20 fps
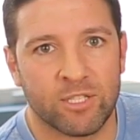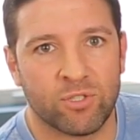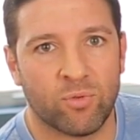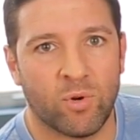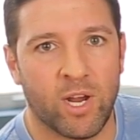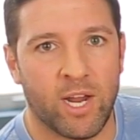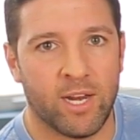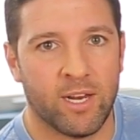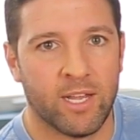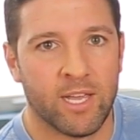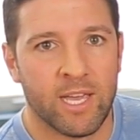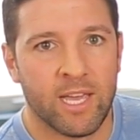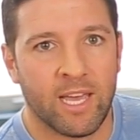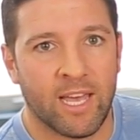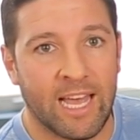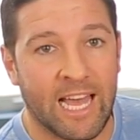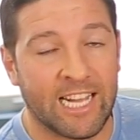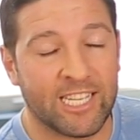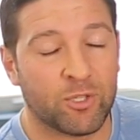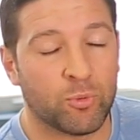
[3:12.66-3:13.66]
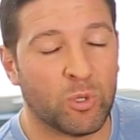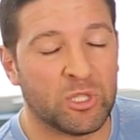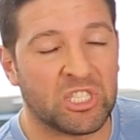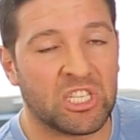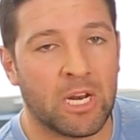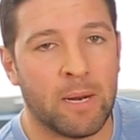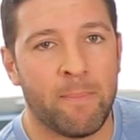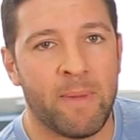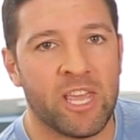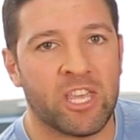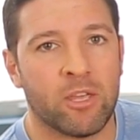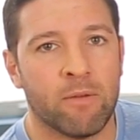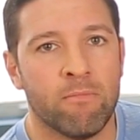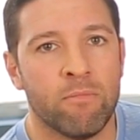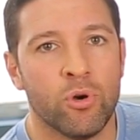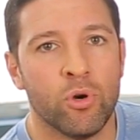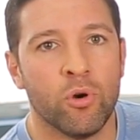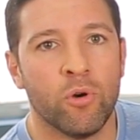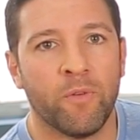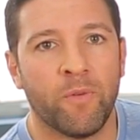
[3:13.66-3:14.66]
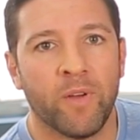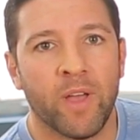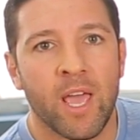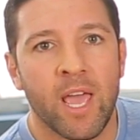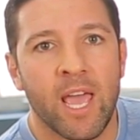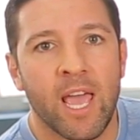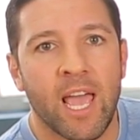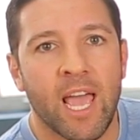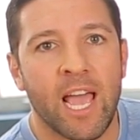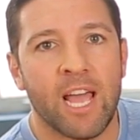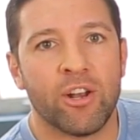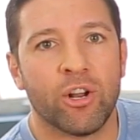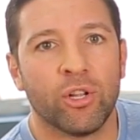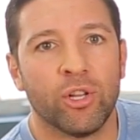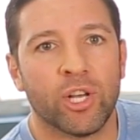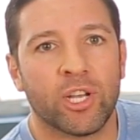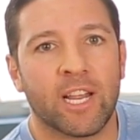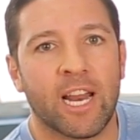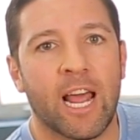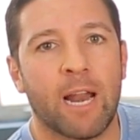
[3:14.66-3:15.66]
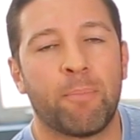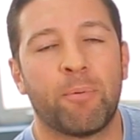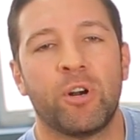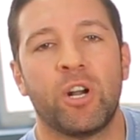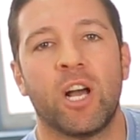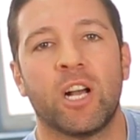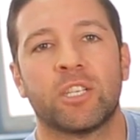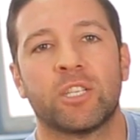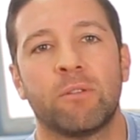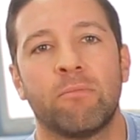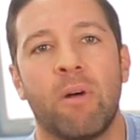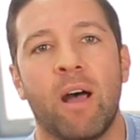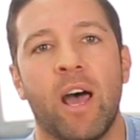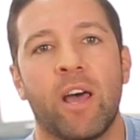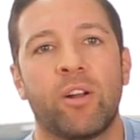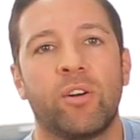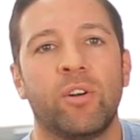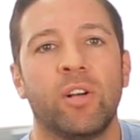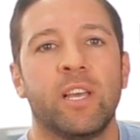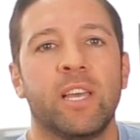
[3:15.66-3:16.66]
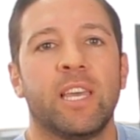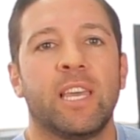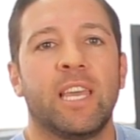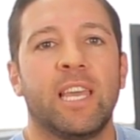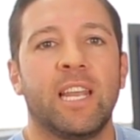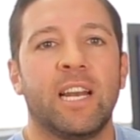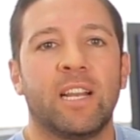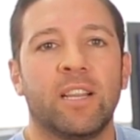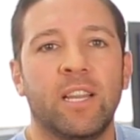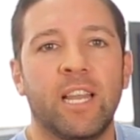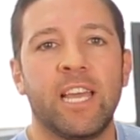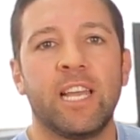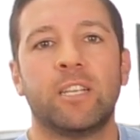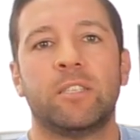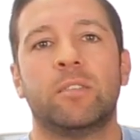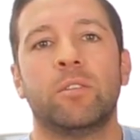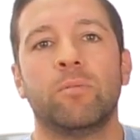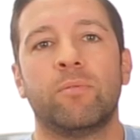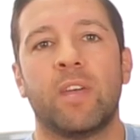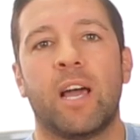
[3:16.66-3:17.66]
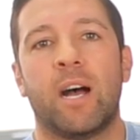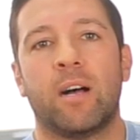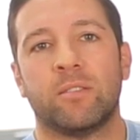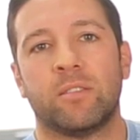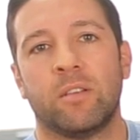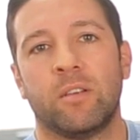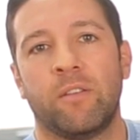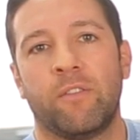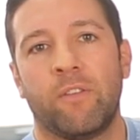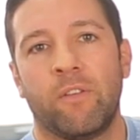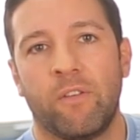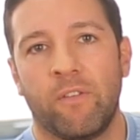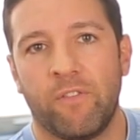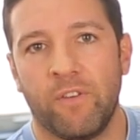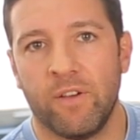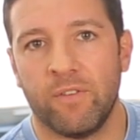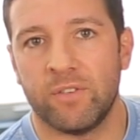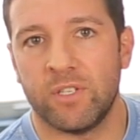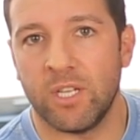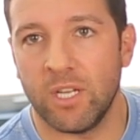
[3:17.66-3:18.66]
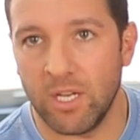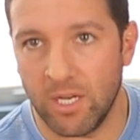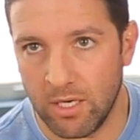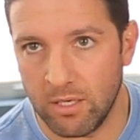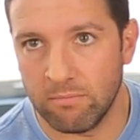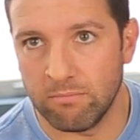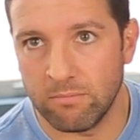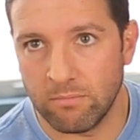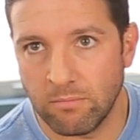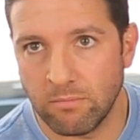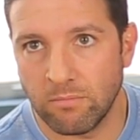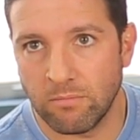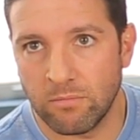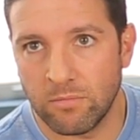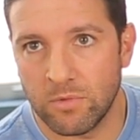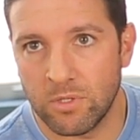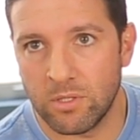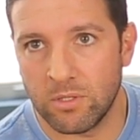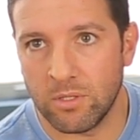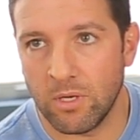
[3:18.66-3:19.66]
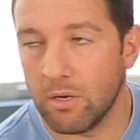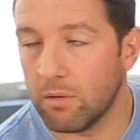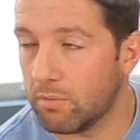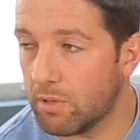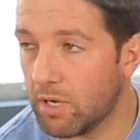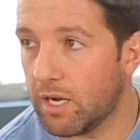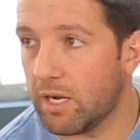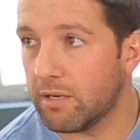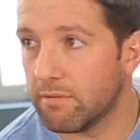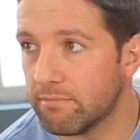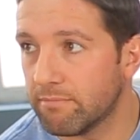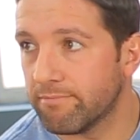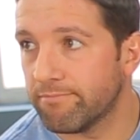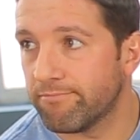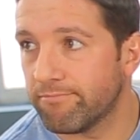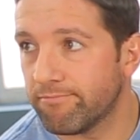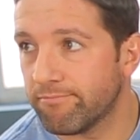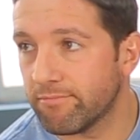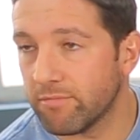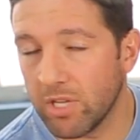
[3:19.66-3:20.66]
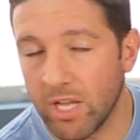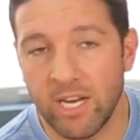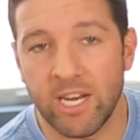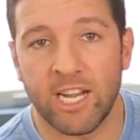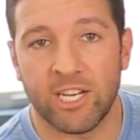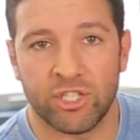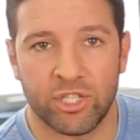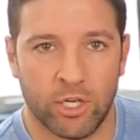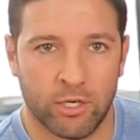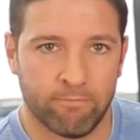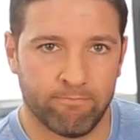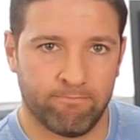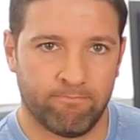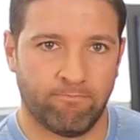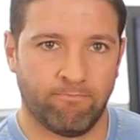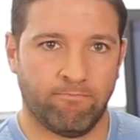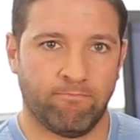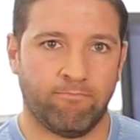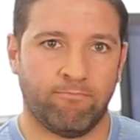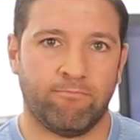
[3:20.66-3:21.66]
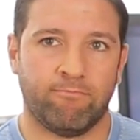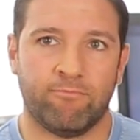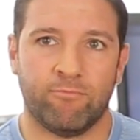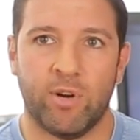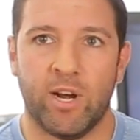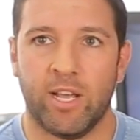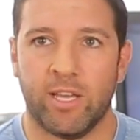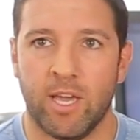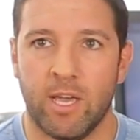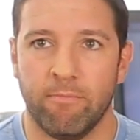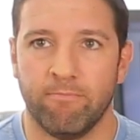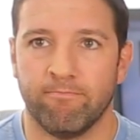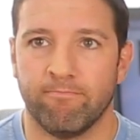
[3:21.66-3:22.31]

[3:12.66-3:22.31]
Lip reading: That's right. That is what's going to make you move, and you're looking at a production model in late 2015. So, late next year. Right, AK?